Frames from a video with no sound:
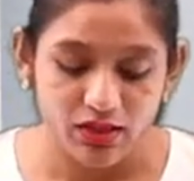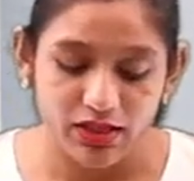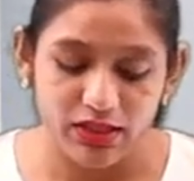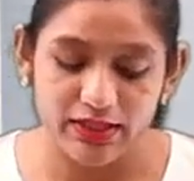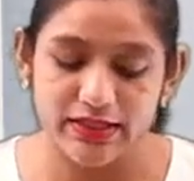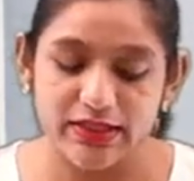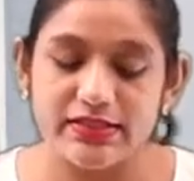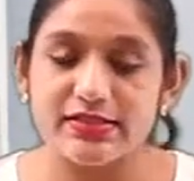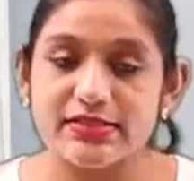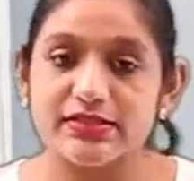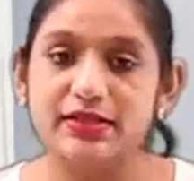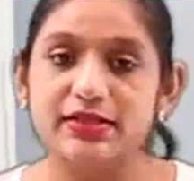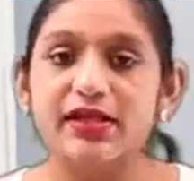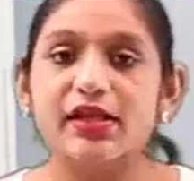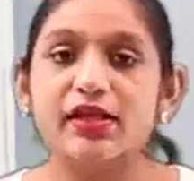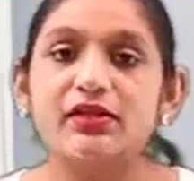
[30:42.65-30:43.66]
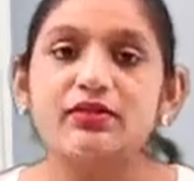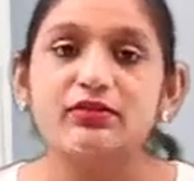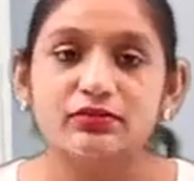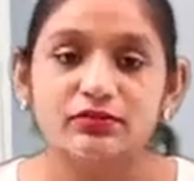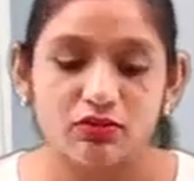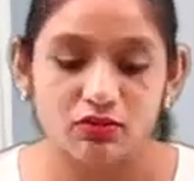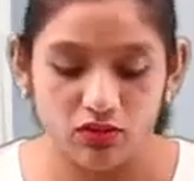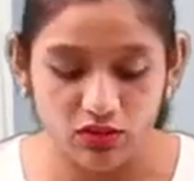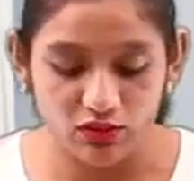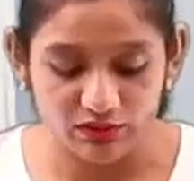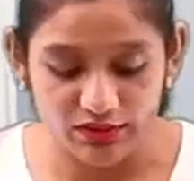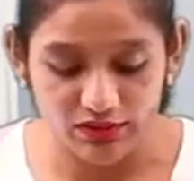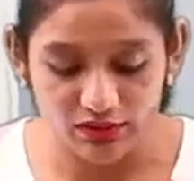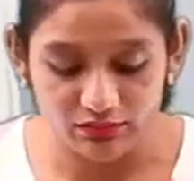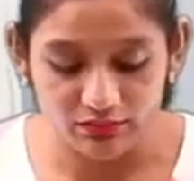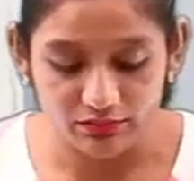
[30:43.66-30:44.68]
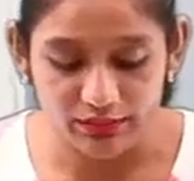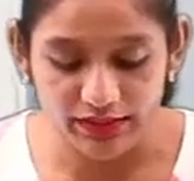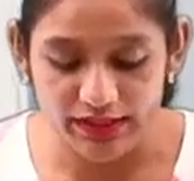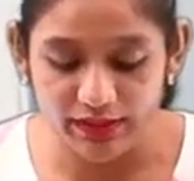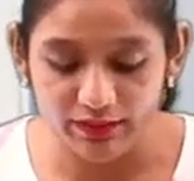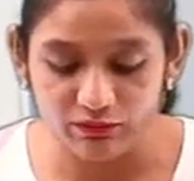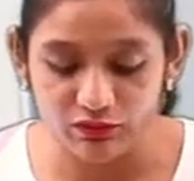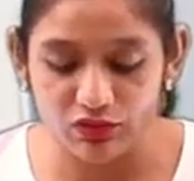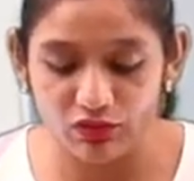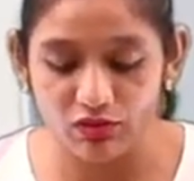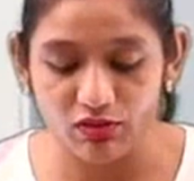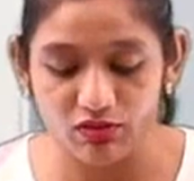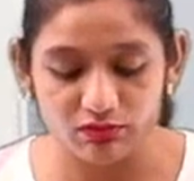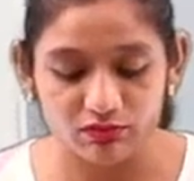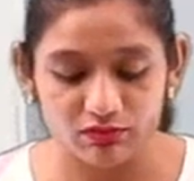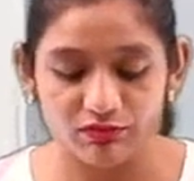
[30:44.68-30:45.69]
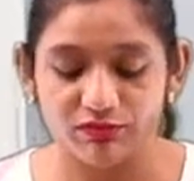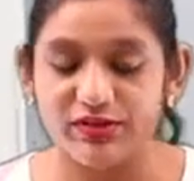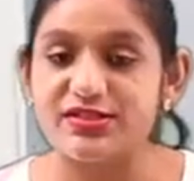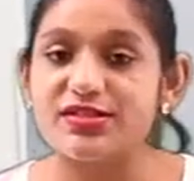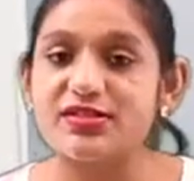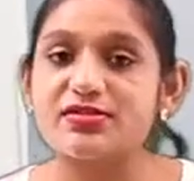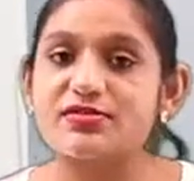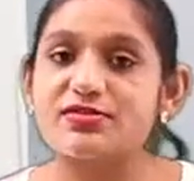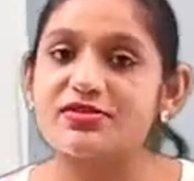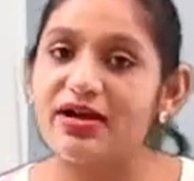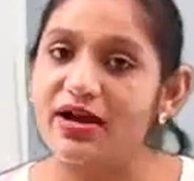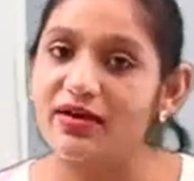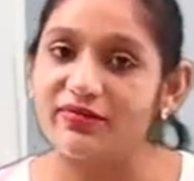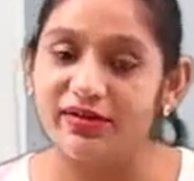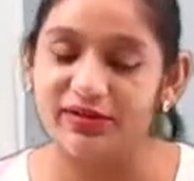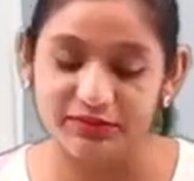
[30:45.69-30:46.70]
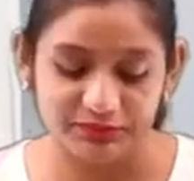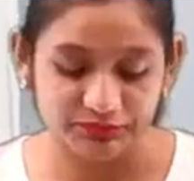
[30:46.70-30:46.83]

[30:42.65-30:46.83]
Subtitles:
and density of the medium through which it travel.